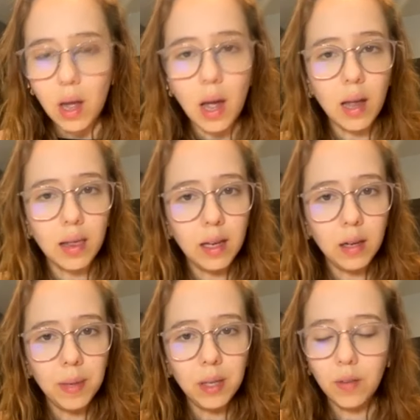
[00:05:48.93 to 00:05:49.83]
a little
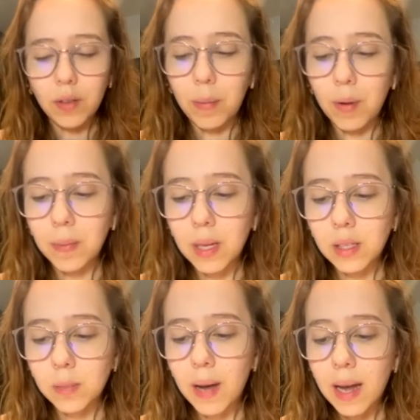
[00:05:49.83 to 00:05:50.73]
bit of the pumpkin
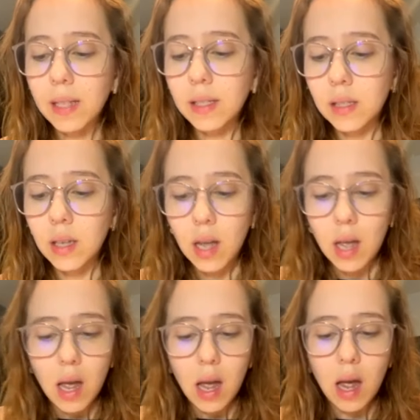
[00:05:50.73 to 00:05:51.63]
spice
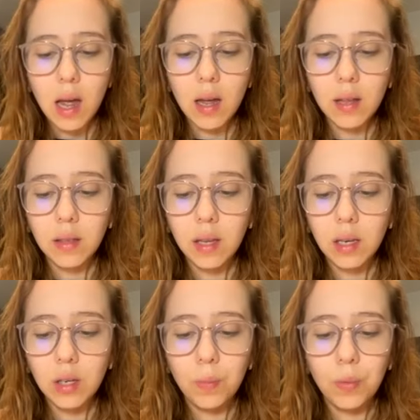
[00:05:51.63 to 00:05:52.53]
and
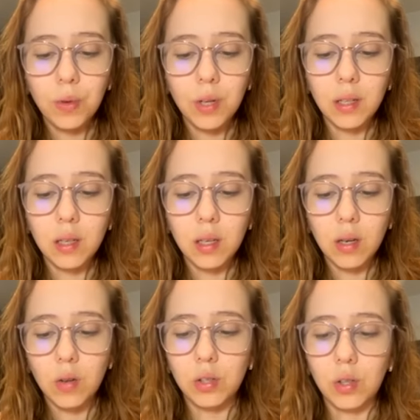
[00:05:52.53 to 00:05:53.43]
then you put it
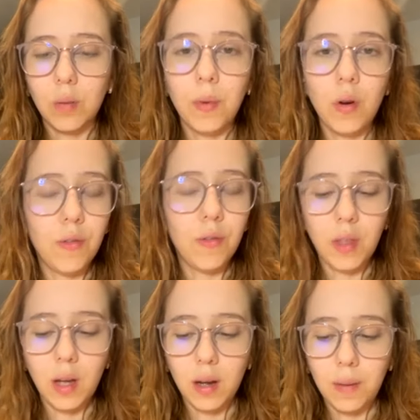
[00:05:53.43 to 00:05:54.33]
on top of
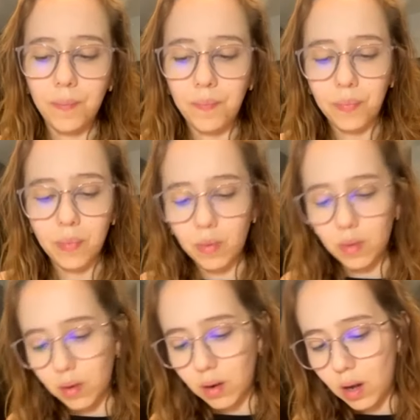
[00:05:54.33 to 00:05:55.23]
the
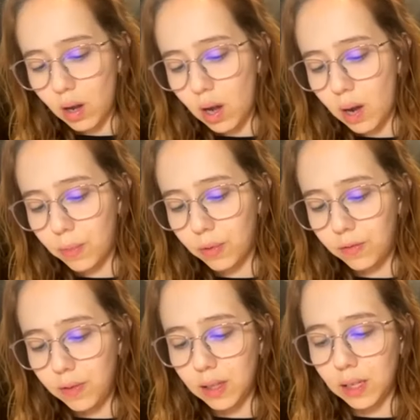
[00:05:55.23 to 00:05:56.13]
apple
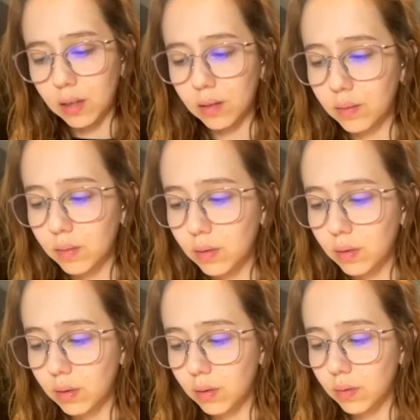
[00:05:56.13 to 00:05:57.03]
filling.
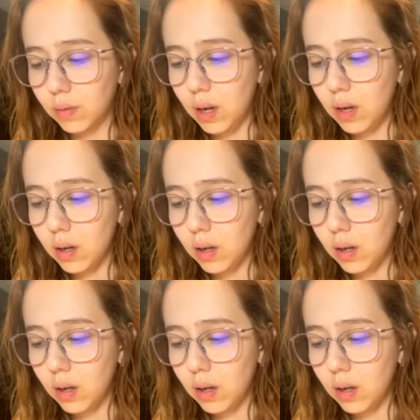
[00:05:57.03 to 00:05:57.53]
Okay,